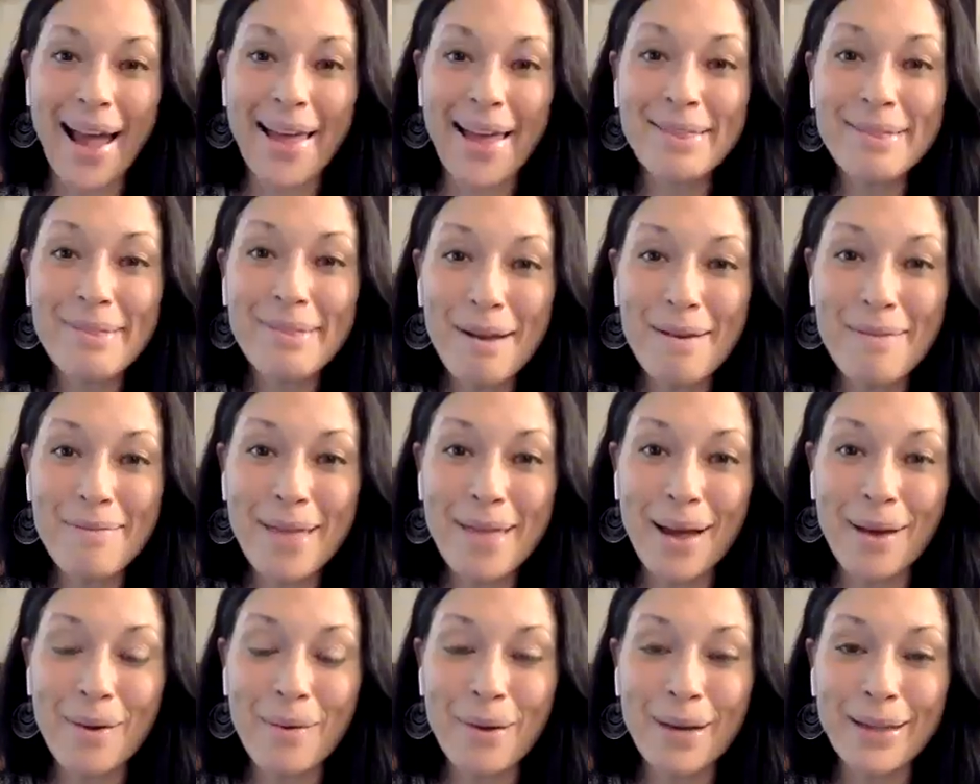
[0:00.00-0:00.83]
I love
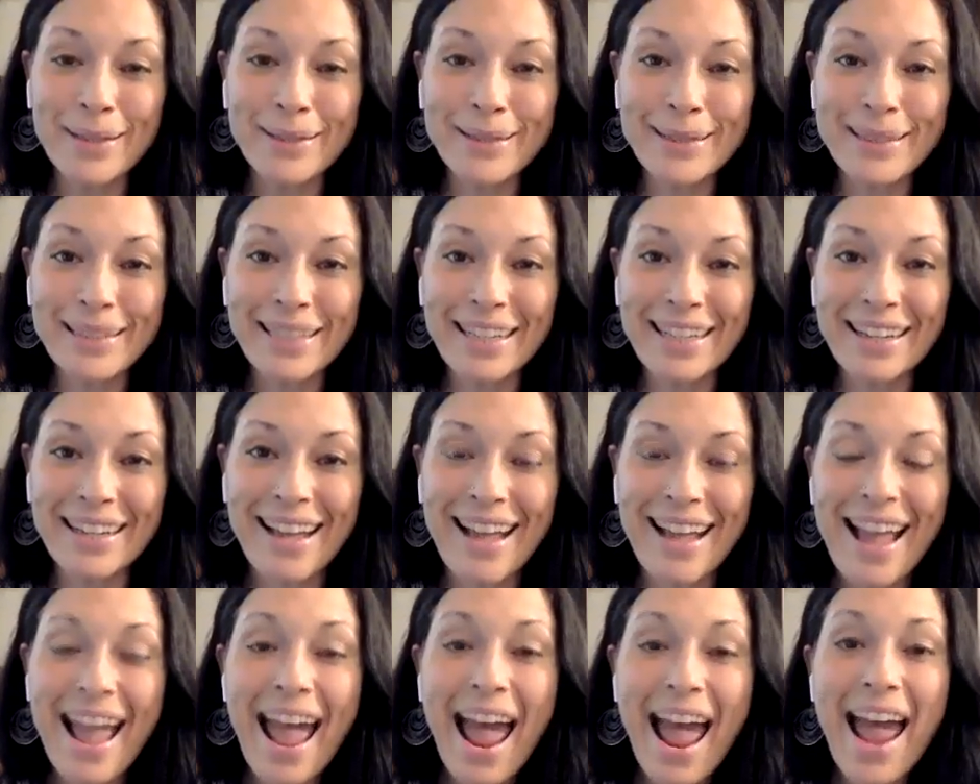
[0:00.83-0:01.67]
that question.
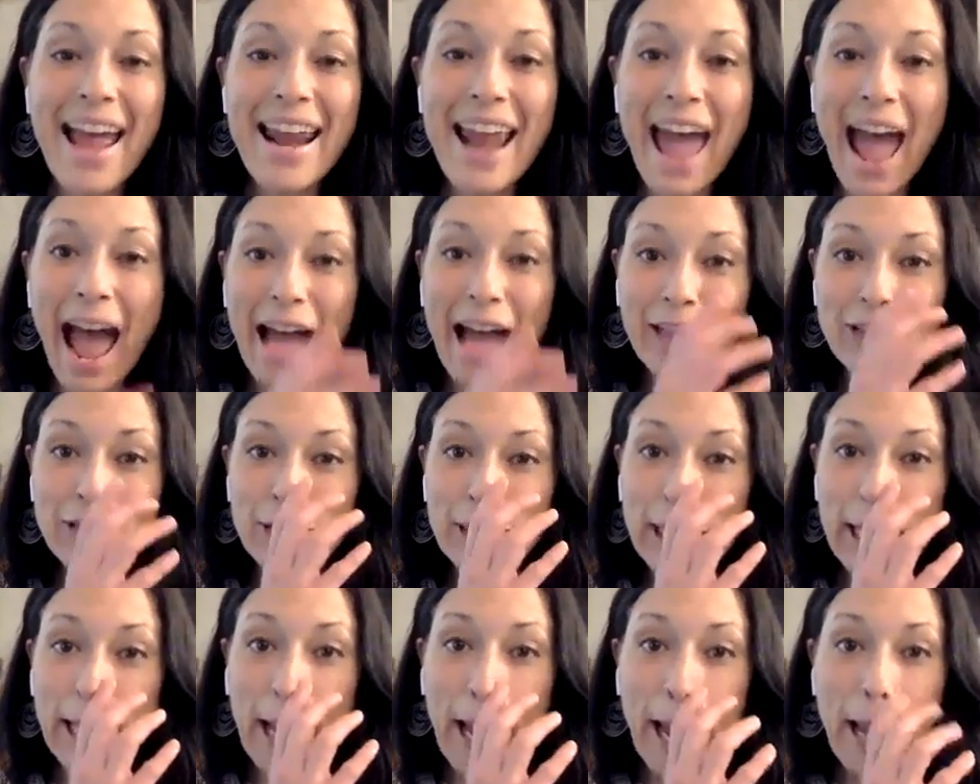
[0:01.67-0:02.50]
And
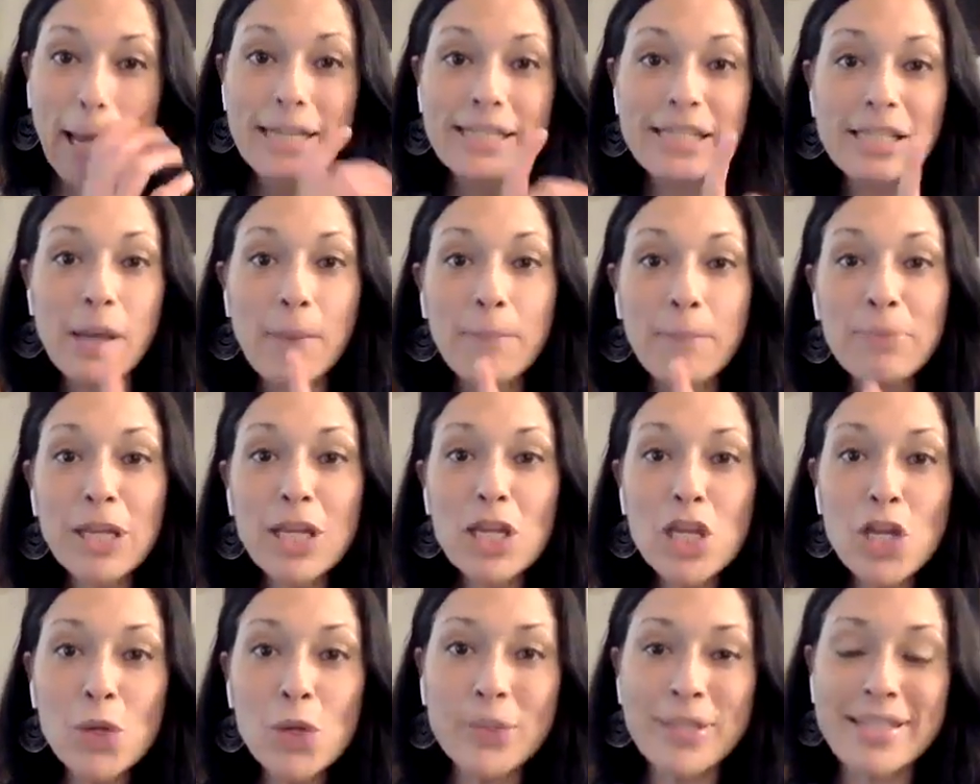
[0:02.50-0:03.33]
actually,
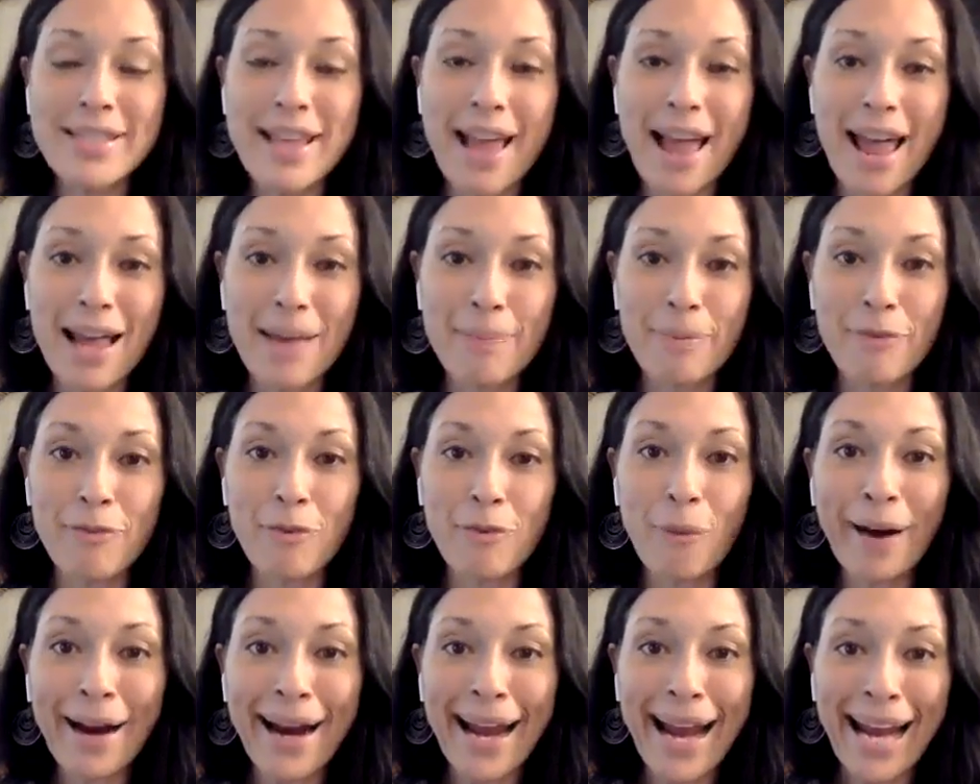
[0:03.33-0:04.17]
something you said
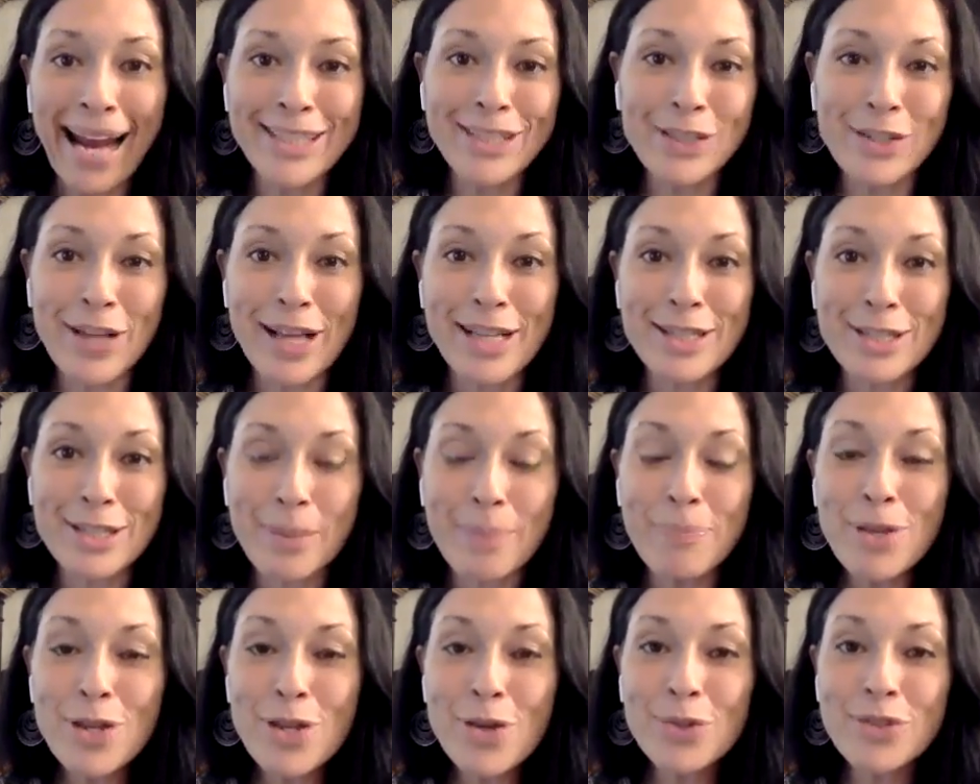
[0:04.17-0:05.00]
before I answer that,
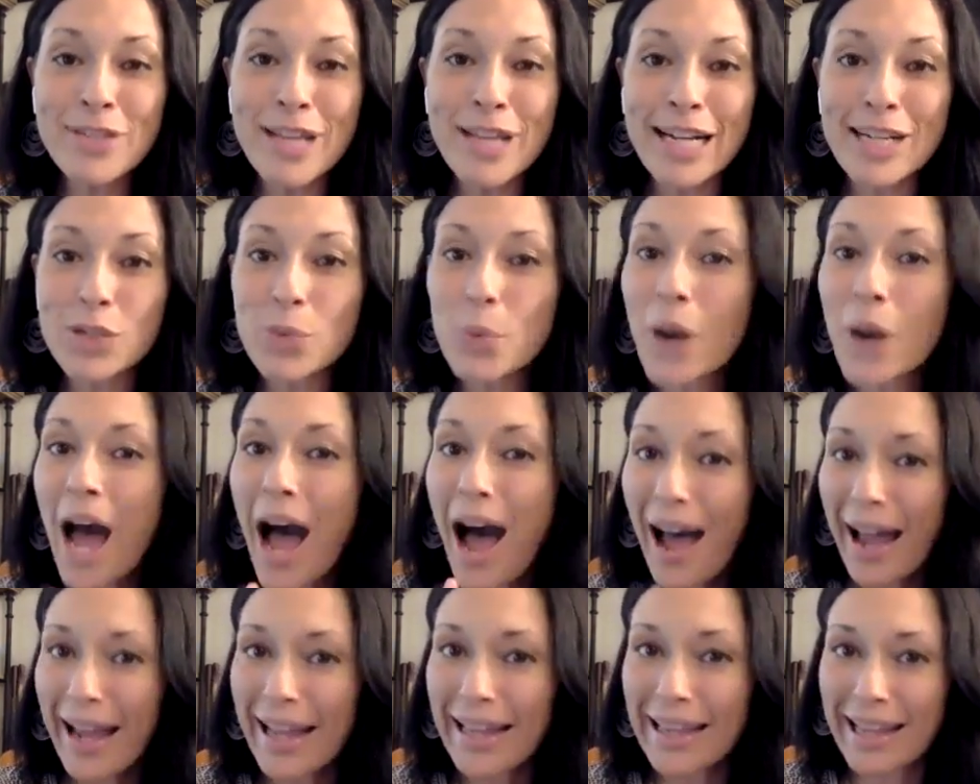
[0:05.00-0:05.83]
something you said, I just want
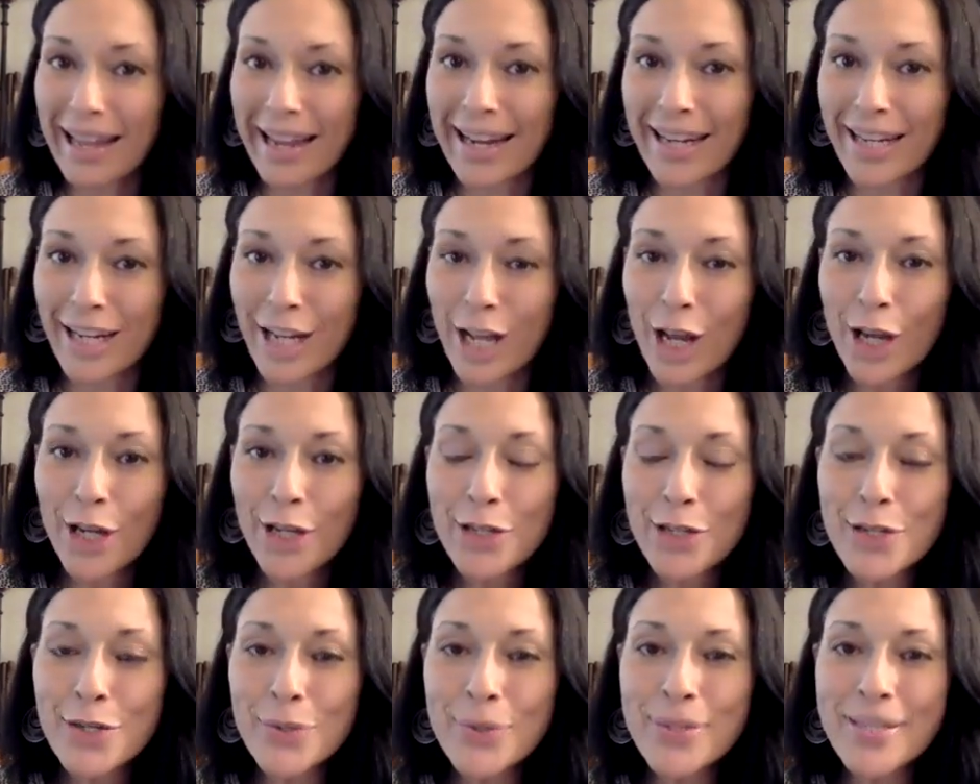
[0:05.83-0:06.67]
to highlight.
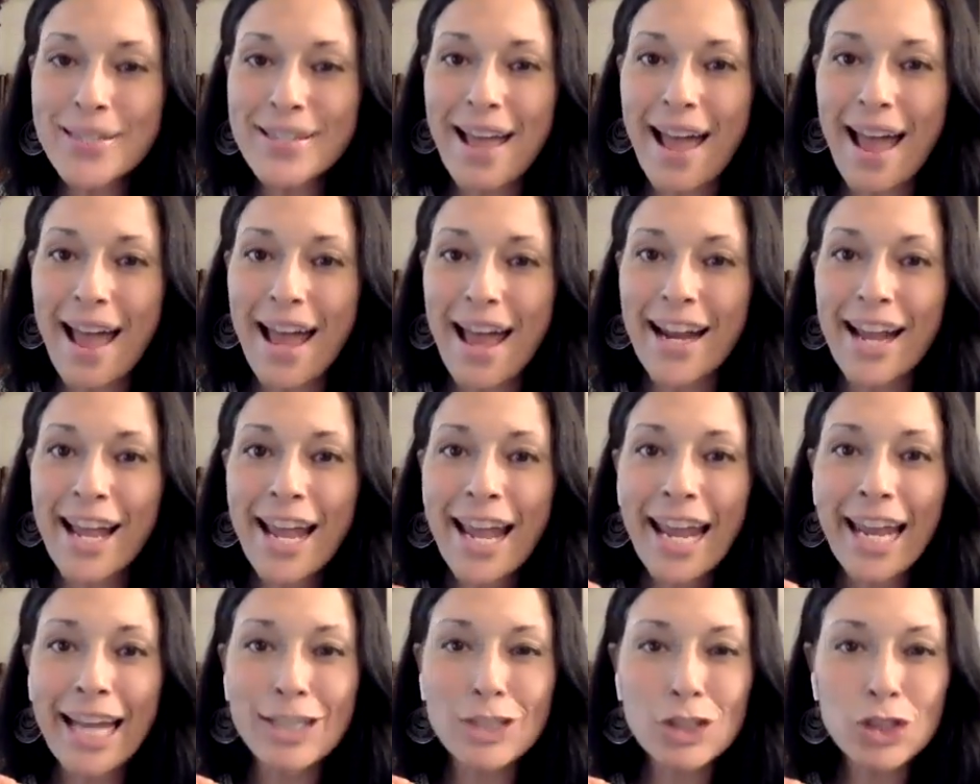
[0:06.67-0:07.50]
You said
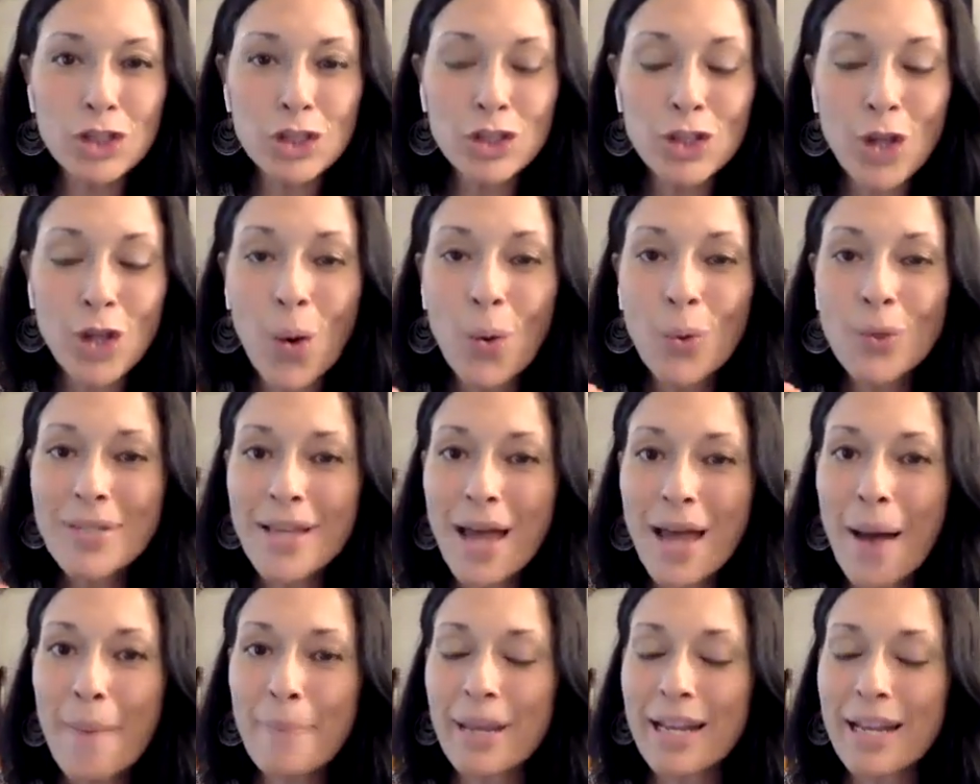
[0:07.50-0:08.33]
it
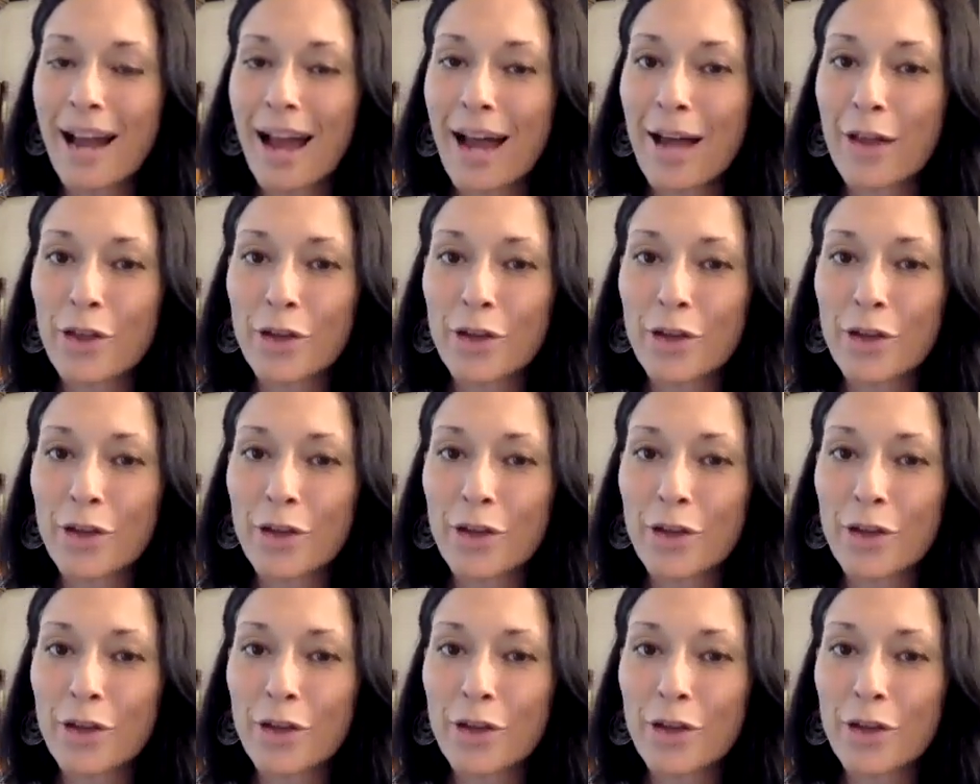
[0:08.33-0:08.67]
shows up in